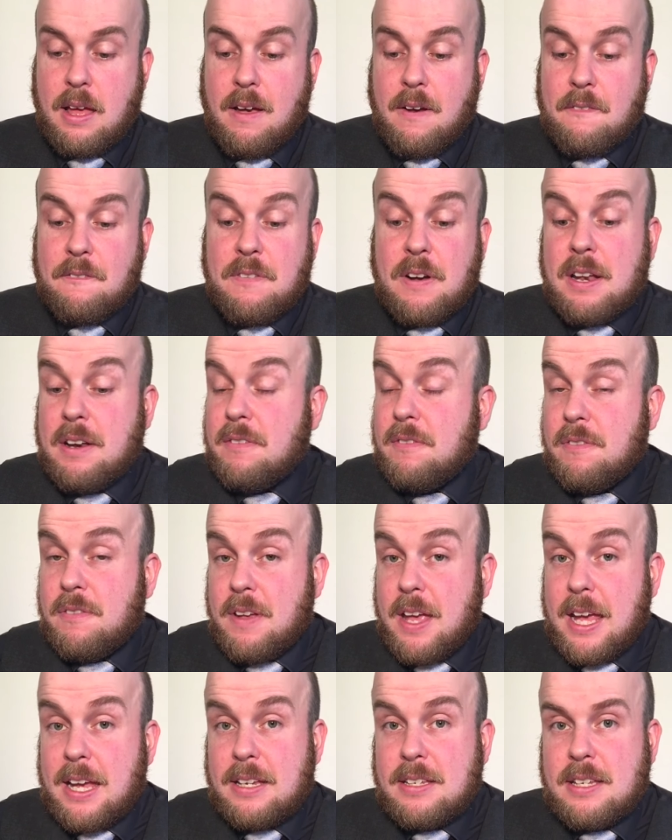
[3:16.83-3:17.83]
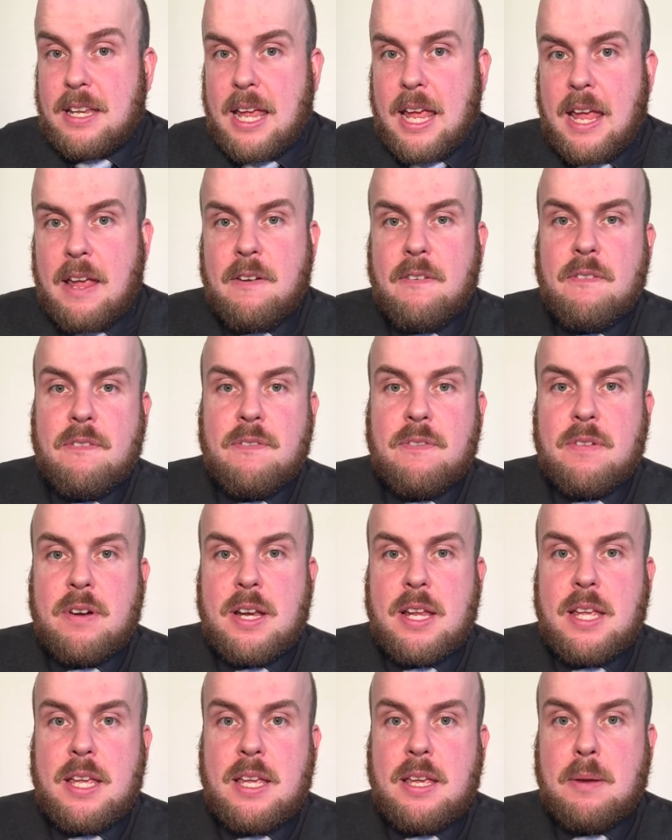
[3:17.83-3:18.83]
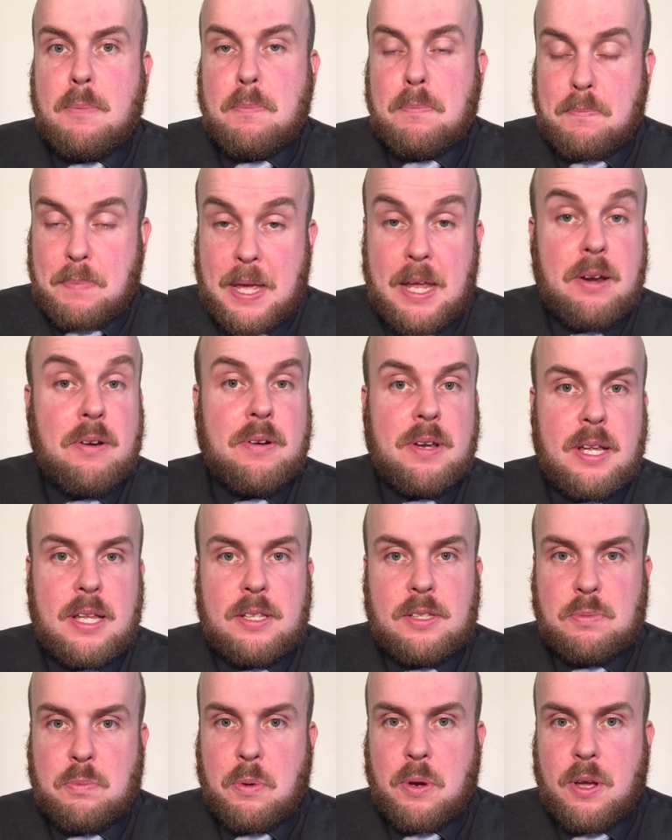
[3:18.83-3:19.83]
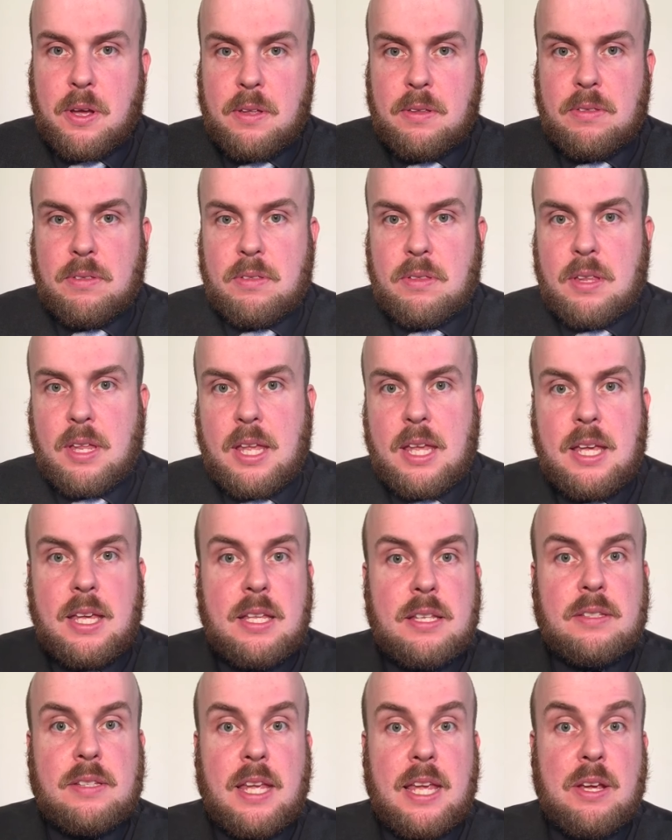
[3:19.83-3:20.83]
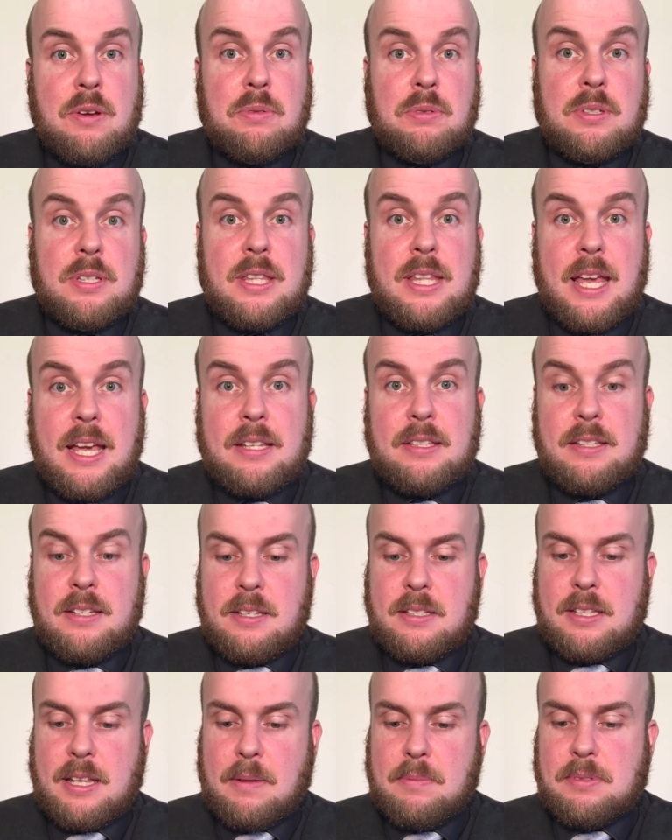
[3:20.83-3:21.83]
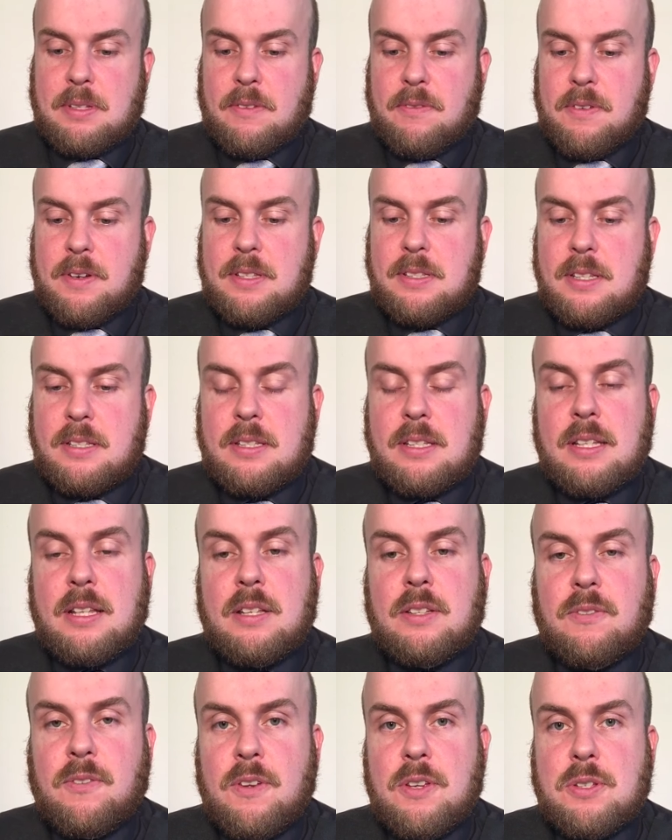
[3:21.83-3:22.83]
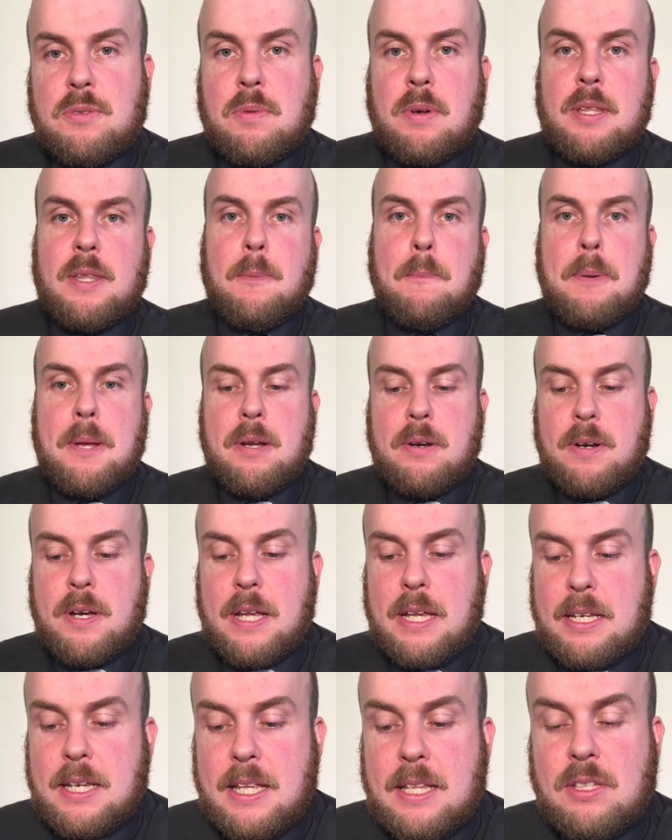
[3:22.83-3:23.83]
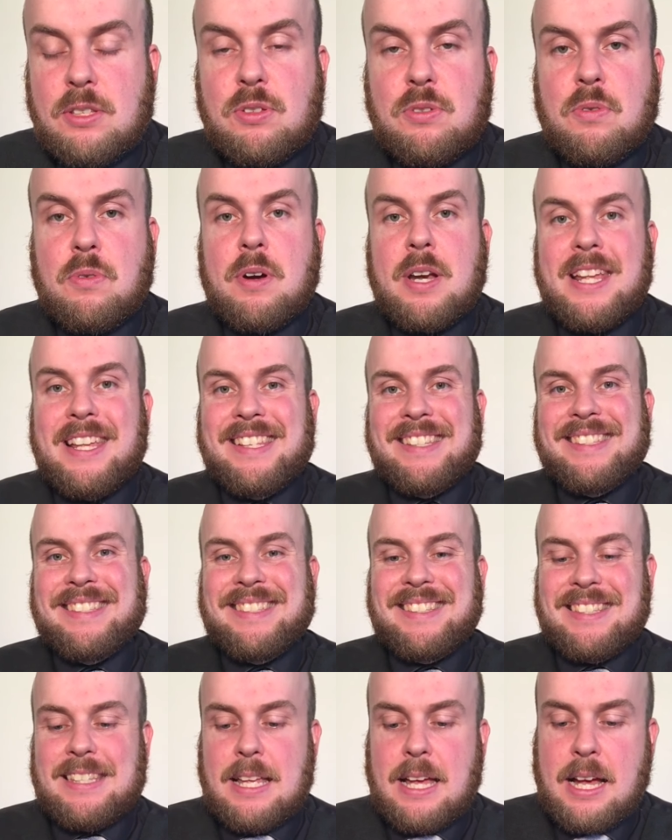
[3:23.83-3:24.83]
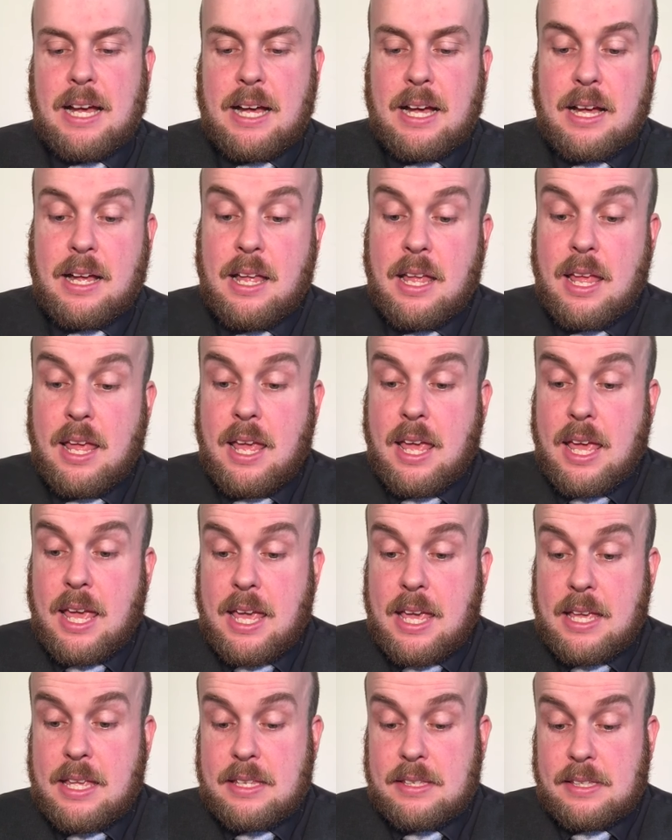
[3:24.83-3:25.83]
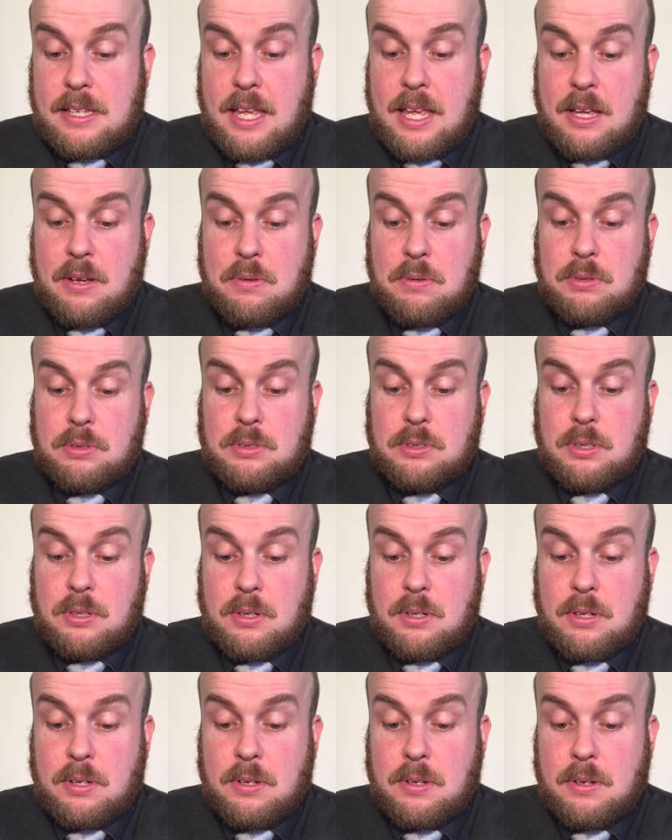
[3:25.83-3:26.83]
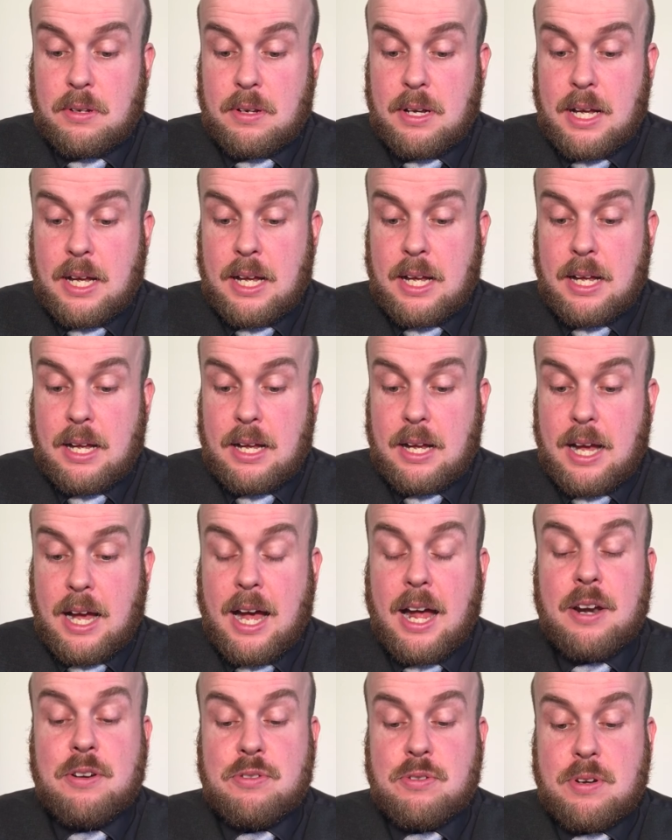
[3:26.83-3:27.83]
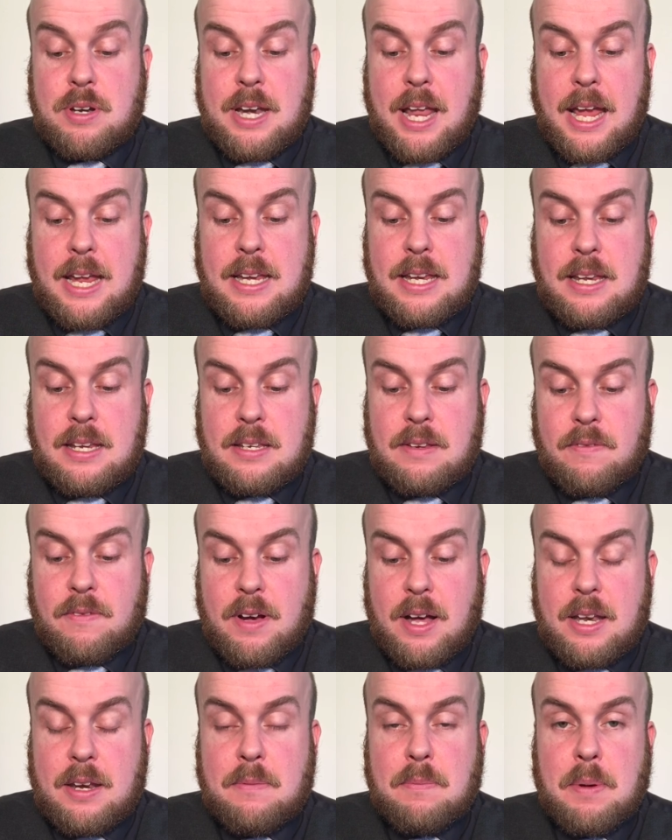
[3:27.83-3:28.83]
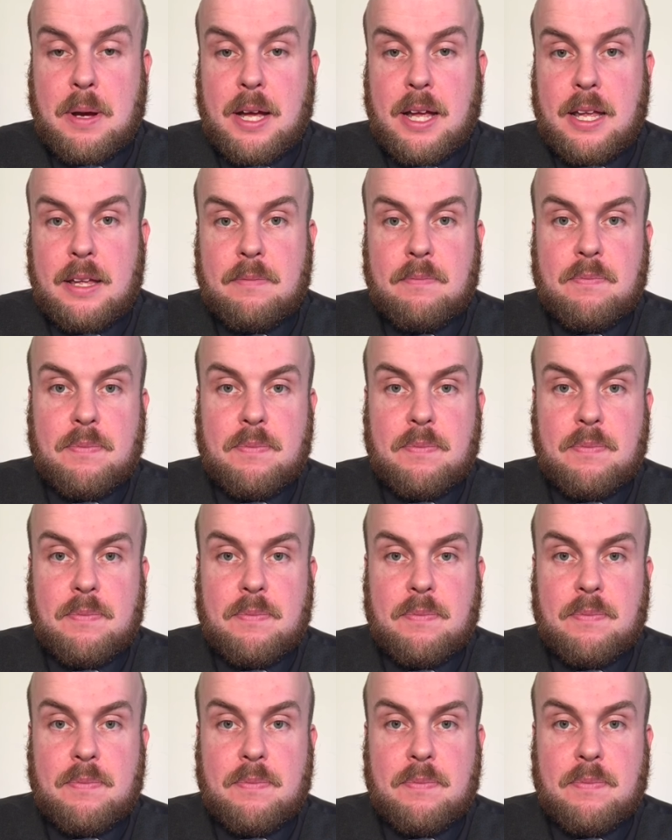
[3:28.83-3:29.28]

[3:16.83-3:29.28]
Fun fact, every period's worth is equal to the x-intercept. So for instance, in this first one, the period is 3 is equal to 180 divided by